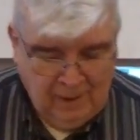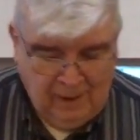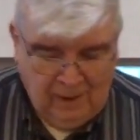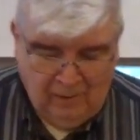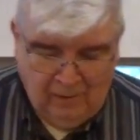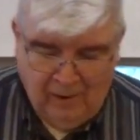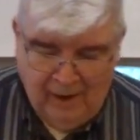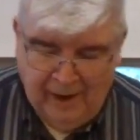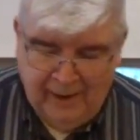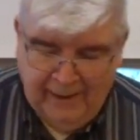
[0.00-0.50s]

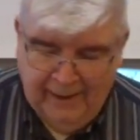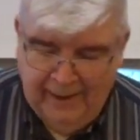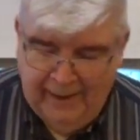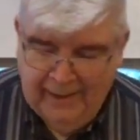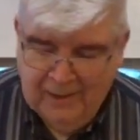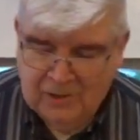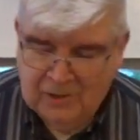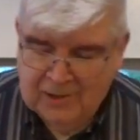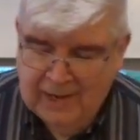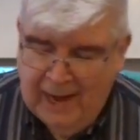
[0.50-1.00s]
All right, he
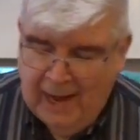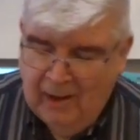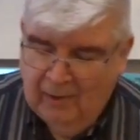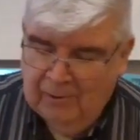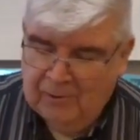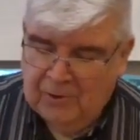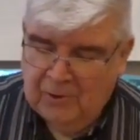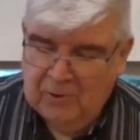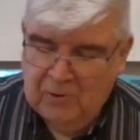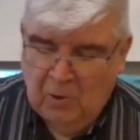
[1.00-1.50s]
is now
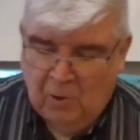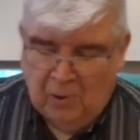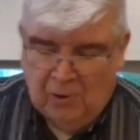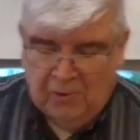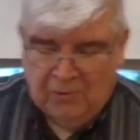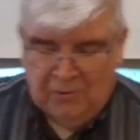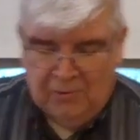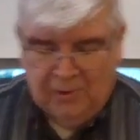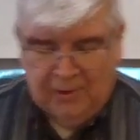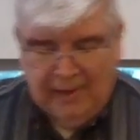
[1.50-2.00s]
at the
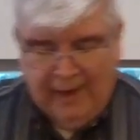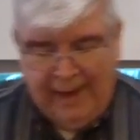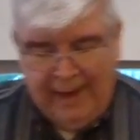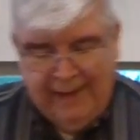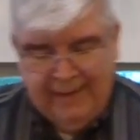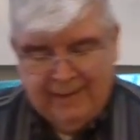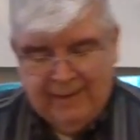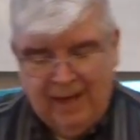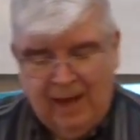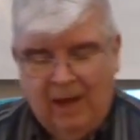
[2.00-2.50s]
north
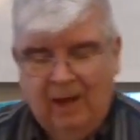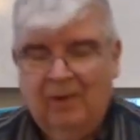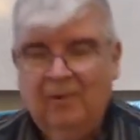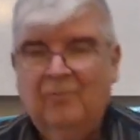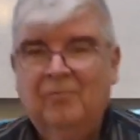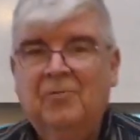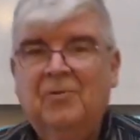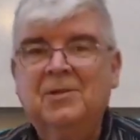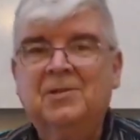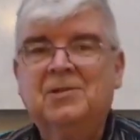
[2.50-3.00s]
gate
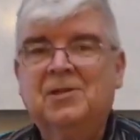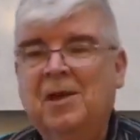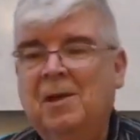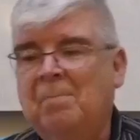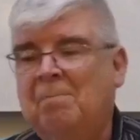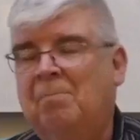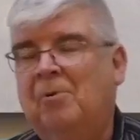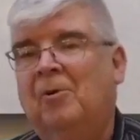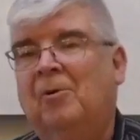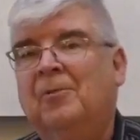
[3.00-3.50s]
of the
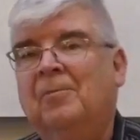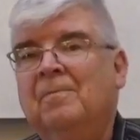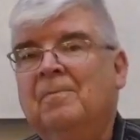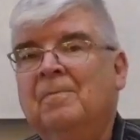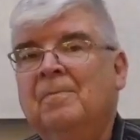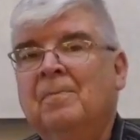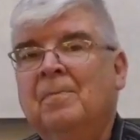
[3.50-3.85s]
temple.